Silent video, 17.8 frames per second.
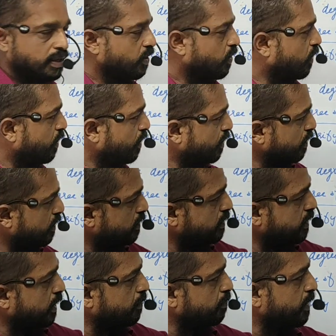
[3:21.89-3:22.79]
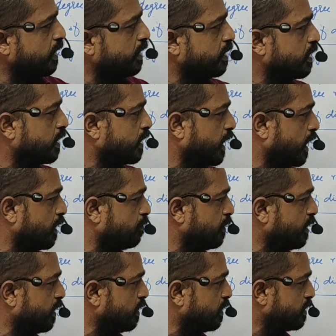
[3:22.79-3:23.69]
Or the remainder can
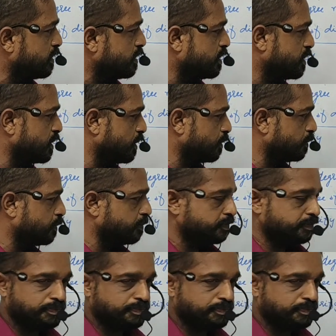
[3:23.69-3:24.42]
be 0.